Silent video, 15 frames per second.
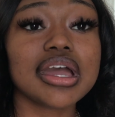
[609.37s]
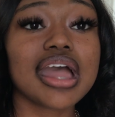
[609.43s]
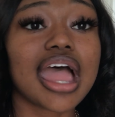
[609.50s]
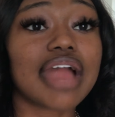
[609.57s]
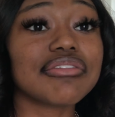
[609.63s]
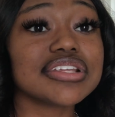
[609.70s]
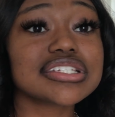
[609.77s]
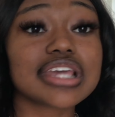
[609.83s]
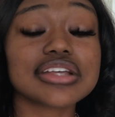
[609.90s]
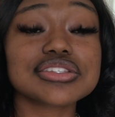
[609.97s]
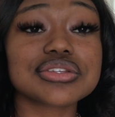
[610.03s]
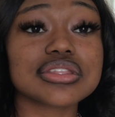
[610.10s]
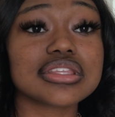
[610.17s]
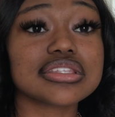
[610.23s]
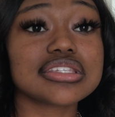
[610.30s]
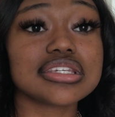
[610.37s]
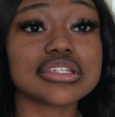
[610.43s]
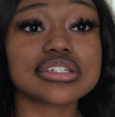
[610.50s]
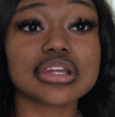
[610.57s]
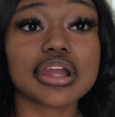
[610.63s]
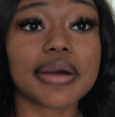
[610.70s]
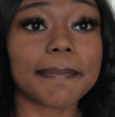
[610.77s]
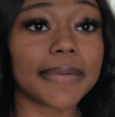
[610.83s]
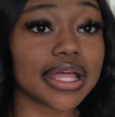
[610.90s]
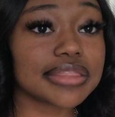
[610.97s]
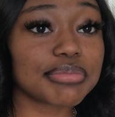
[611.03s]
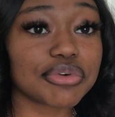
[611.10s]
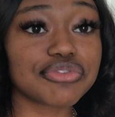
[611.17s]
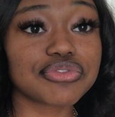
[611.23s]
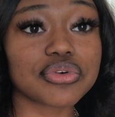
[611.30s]
I reached out to the teacher a month
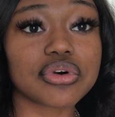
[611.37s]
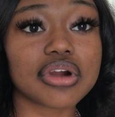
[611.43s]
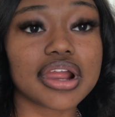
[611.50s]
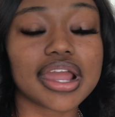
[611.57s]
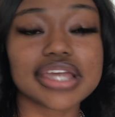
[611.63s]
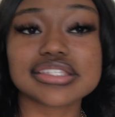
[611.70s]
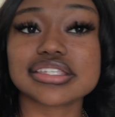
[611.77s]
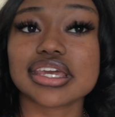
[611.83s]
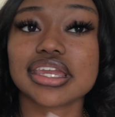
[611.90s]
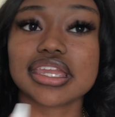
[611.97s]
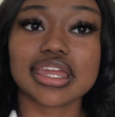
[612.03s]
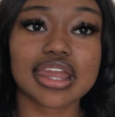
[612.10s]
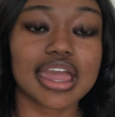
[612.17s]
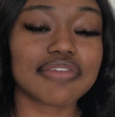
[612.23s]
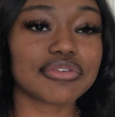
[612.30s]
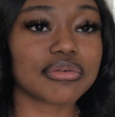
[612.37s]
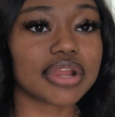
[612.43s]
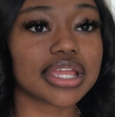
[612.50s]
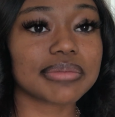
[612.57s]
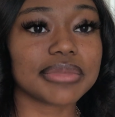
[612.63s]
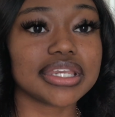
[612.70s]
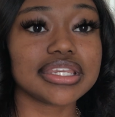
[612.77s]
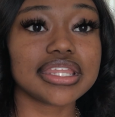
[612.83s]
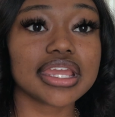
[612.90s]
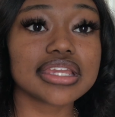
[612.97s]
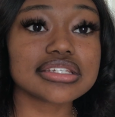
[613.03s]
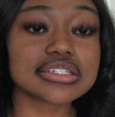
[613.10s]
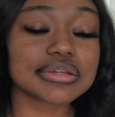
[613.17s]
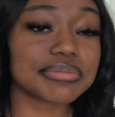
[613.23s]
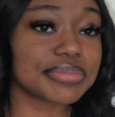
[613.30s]
before. I said, can I have a
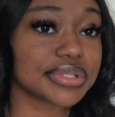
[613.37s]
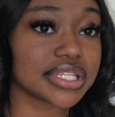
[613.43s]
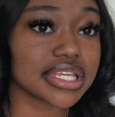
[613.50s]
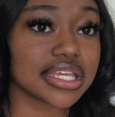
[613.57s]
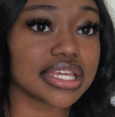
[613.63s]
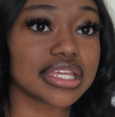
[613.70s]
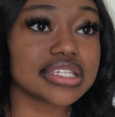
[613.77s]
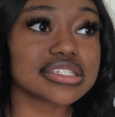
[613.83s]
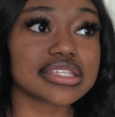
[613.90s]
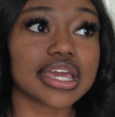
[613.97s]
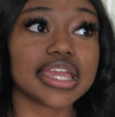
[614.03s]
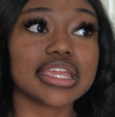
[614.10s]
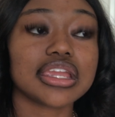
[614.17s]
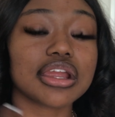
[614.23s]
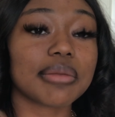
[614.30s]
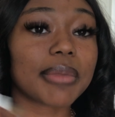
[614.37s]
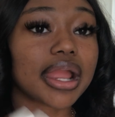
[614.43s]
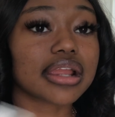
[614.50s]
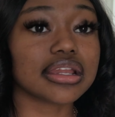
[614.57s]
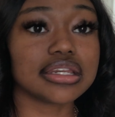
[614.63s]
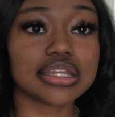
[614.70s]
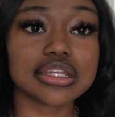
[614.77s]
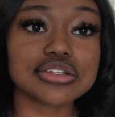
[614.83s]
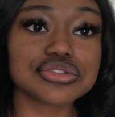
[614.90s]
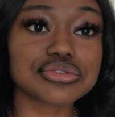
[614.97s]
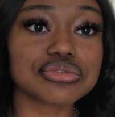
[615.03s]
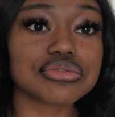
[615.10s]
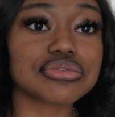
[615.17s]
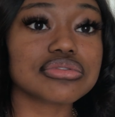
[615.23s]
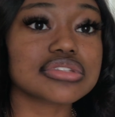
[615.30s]
recommendation, please? Like, here are my
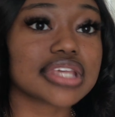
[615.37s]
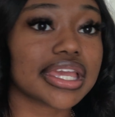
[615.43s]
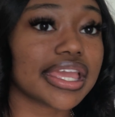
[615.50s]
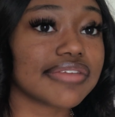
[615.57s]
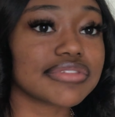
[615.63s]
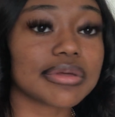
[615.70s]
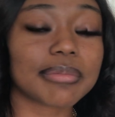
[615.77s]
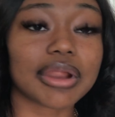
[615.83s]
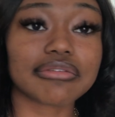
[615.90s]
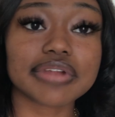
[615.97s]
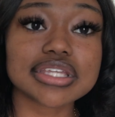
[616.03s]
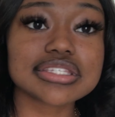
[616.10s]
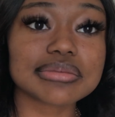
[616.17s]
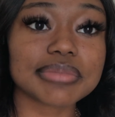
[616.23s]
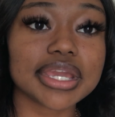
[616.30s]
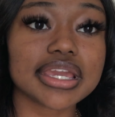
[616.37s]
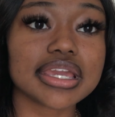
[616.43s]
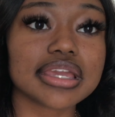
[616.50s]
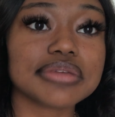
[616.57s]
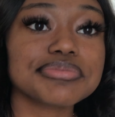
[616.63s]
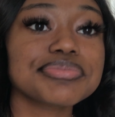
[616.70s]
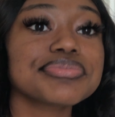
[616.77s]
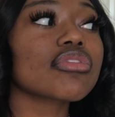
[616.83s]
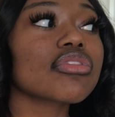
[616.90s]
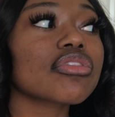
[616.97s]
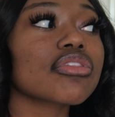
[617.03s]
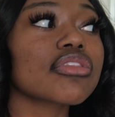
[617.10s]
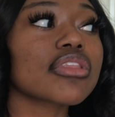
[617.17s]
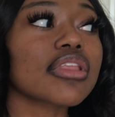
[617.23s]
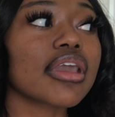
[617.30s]
credentials. I gave them my resume.
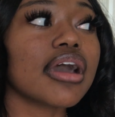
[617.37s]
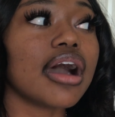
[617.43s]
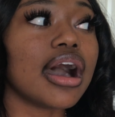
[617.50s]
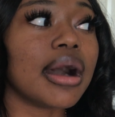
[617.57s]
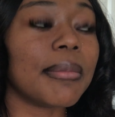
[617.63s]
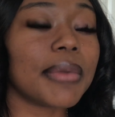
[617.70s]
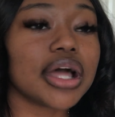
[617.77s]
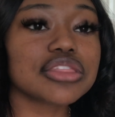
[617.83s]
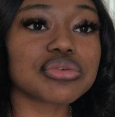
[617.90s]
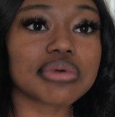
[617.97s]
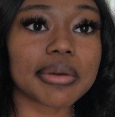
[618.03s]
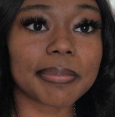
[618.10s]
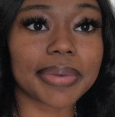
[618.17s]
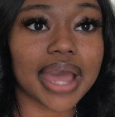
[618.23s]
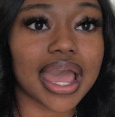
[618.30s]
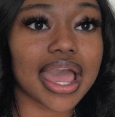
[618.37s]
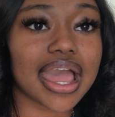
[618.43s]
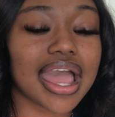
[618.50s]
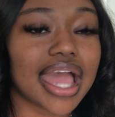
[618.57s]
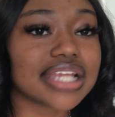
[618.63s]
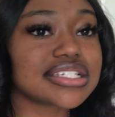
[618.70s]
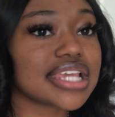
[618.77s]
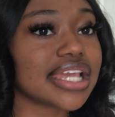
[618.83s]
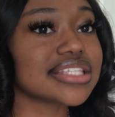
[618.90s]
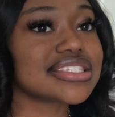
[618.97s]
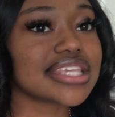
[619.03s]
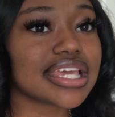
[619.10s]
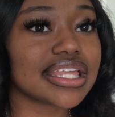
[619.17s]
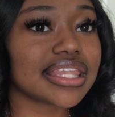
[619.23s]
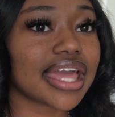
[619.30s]
A month went by. I checked
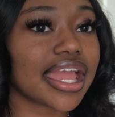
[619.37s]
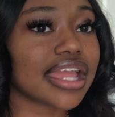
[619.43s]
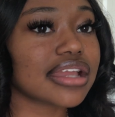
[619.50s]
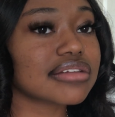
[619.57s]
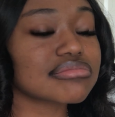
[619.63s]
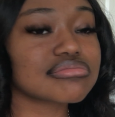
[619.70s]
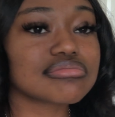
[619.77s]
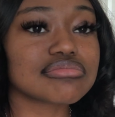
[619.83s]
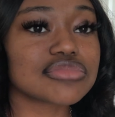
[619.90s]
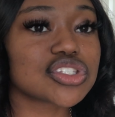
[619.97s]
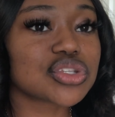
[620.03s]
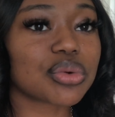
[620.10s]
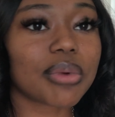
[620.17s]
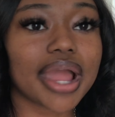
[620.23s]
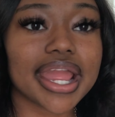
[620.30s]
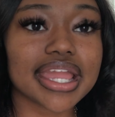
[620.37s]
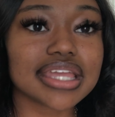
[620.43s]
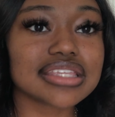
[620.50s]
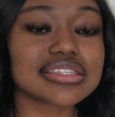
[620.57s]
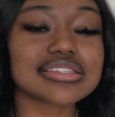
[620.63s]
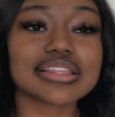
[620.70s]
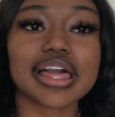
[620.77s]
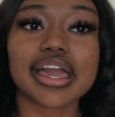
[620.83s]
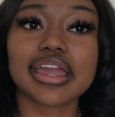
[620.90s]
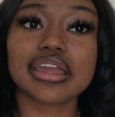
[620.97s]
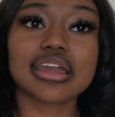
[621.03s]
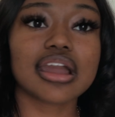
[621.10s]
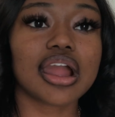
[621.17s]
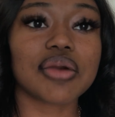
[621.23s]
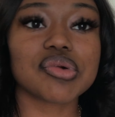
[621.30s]
in like twice,
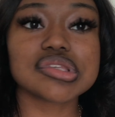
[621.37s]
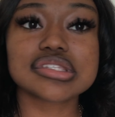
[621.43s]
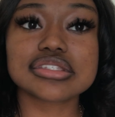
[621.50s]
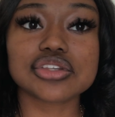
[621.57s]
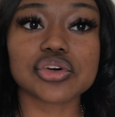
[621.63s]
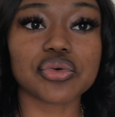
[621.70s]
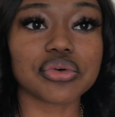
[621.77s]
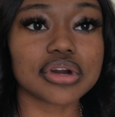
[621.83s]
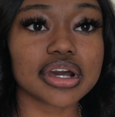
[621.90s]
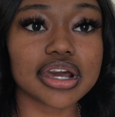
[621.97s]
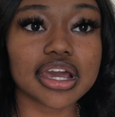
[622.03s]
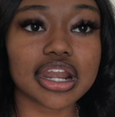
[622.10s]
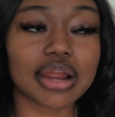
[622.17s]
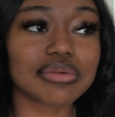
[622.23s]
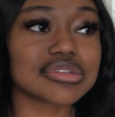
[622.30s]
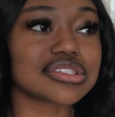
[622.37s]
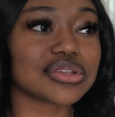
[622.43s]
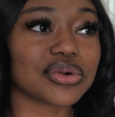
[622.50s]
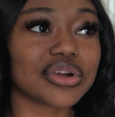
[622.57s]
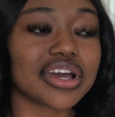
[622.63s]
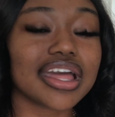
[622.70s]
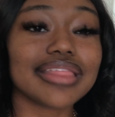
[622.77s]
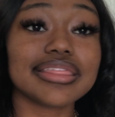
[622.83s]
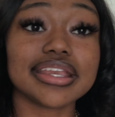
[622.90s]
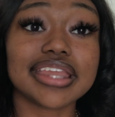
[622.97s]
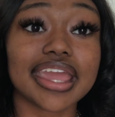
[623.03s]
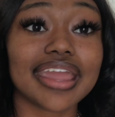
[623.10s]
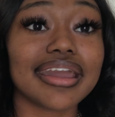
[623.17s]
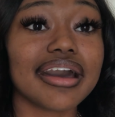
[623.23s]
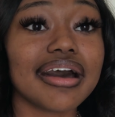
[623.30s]
like, are we still good? Are we still good? The
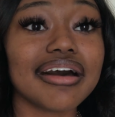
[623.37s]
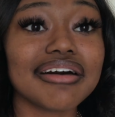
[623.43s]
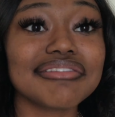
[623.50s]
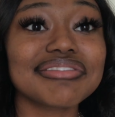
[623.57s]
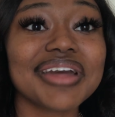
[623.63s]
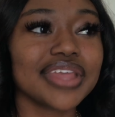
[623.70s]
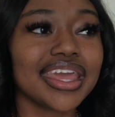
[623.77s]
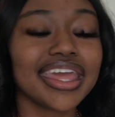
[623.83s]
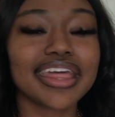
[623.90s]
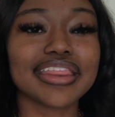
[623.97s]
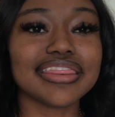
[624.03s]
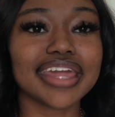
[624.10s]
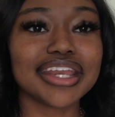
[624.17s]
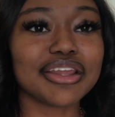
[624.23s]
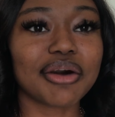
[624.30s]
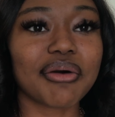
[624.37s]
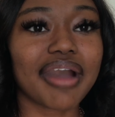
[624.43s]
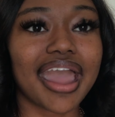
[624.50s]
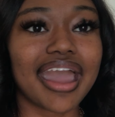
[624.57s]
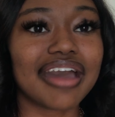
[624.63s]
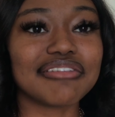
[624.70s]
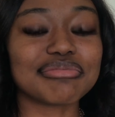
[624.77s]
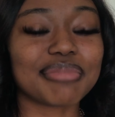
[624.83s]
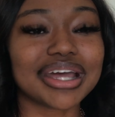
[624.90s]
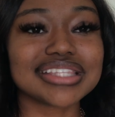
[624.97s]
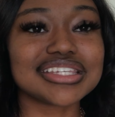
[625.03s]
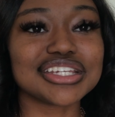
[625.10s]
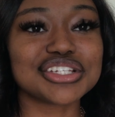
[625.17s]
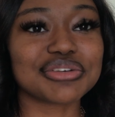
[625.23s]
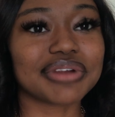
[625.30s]
day of, they don't have my
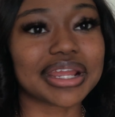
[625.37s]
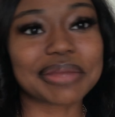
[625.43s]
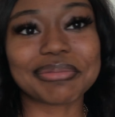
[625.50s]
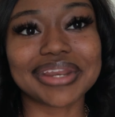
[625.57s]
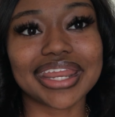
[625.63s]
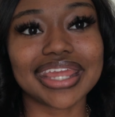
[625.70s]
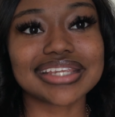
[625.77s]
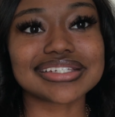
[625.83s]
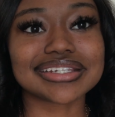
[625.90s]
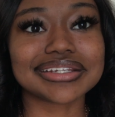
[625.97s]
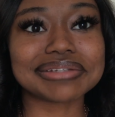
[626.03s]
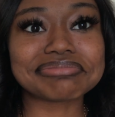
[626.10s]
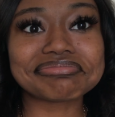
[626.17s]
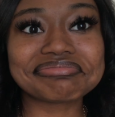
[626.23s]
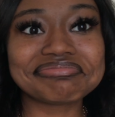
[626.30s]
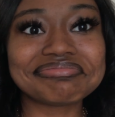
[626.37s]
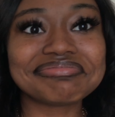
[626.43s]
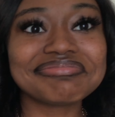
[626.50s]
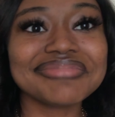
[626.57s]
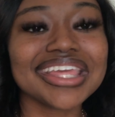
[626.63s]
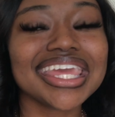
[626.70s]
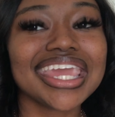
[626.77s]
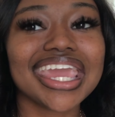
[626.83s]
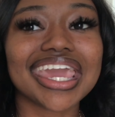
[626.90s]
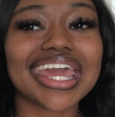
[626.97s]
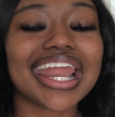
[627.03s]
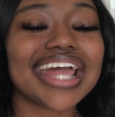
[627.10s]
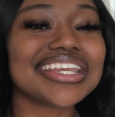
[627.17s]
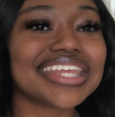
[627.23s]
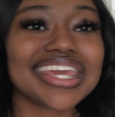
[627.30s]
teacher recommendation. And
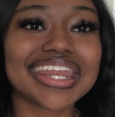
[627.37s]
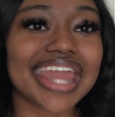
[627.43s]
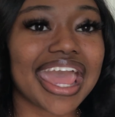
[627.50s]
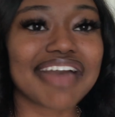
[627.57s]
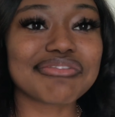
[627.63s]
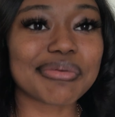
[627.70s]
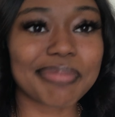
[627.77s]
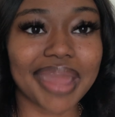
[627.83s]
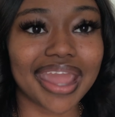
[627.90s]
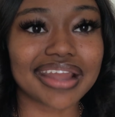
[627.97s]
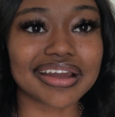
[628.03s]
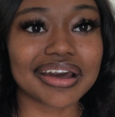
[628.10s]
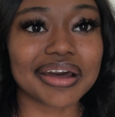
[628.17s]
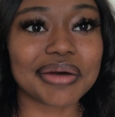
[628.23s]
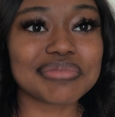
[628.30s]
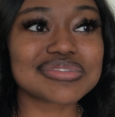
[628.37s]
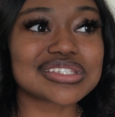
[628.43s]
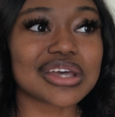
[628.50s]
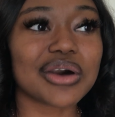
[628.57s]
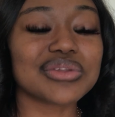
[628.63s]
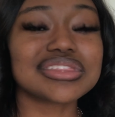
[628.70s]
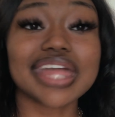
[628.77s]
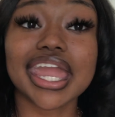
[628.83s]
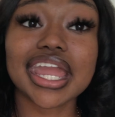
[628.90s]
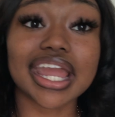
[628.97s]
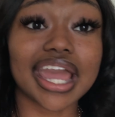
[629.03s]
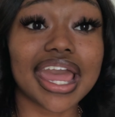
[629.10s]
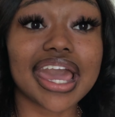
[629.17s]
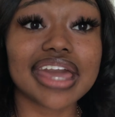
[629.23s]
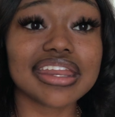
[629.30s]
I didn't have a backup. So thank
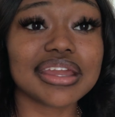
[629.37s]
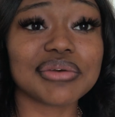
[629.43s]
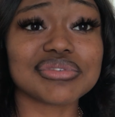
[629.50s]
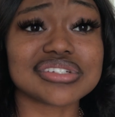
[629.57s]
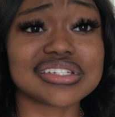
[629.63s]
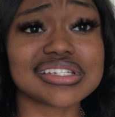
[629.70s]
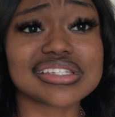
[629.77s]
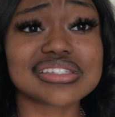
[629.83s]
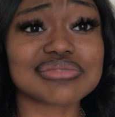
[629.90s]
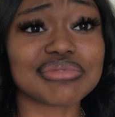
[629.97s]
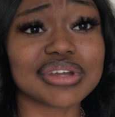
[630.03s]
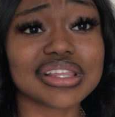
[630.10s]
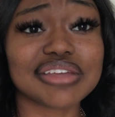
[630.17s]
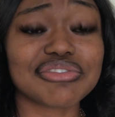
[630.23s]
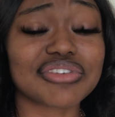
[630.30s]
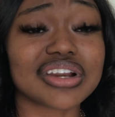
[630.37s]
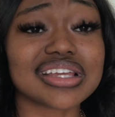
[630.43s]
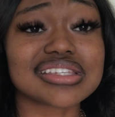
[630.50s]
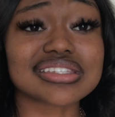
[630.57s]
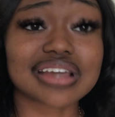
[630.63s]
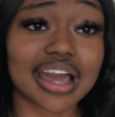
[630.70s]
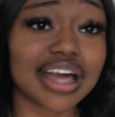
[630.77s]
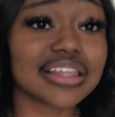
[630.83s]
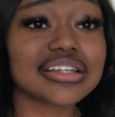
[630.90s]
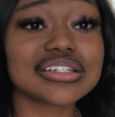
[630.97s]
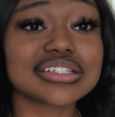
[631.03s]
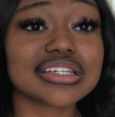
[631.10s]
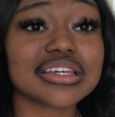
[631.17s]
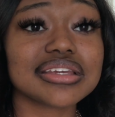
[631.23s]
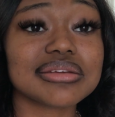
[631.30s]
God it was just really for a
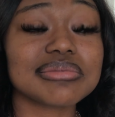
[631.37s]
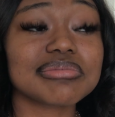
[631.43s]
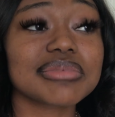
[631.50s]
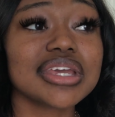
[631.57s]
scholarship.